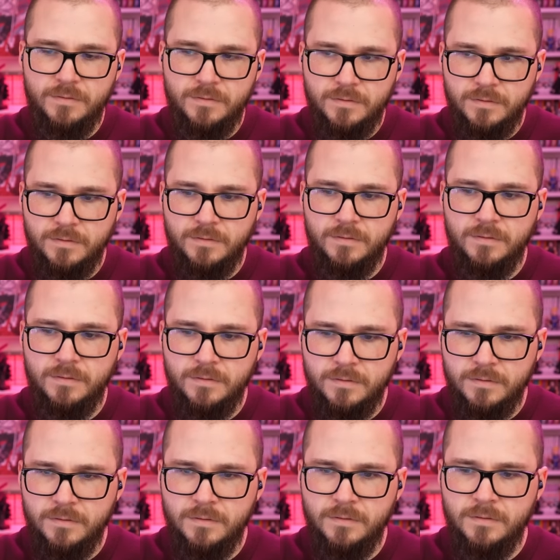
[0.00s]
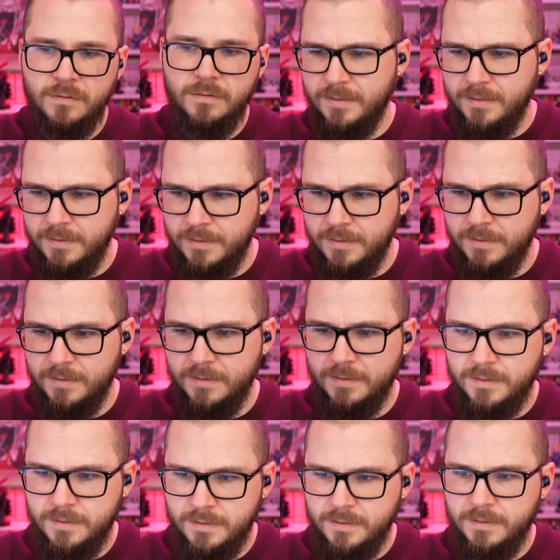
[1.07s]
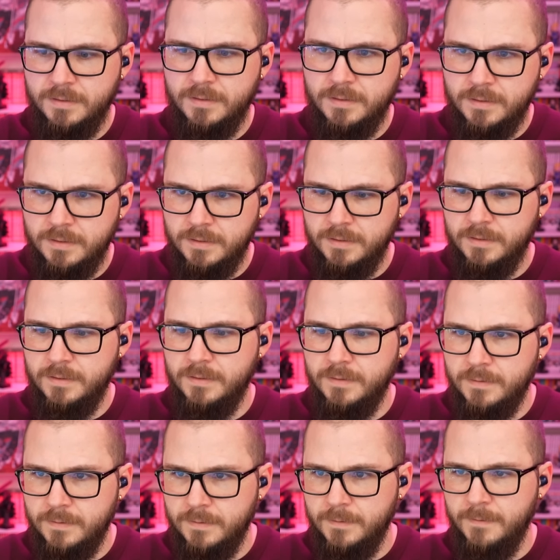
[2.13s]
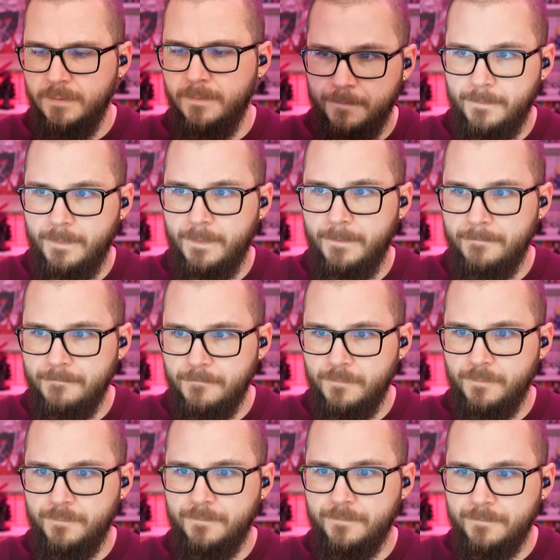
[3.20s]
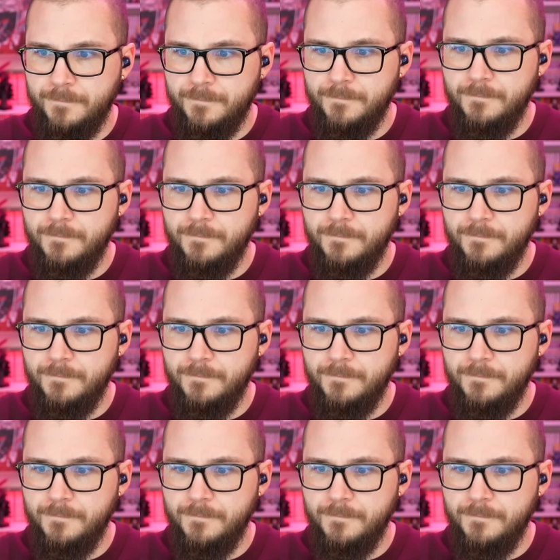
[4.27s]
Nothing is said.